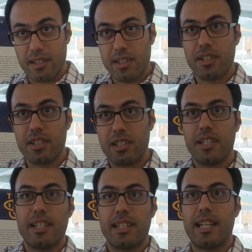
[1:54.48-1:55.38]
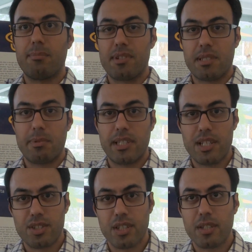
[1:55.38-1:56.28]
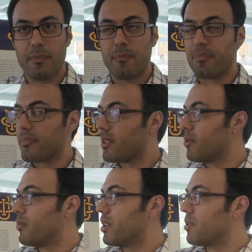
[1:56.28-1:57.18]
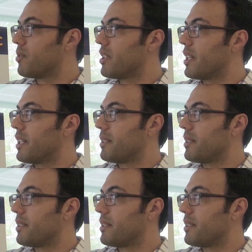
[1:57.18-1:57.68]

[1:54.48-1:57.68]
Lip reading: earlier than precipitation, we could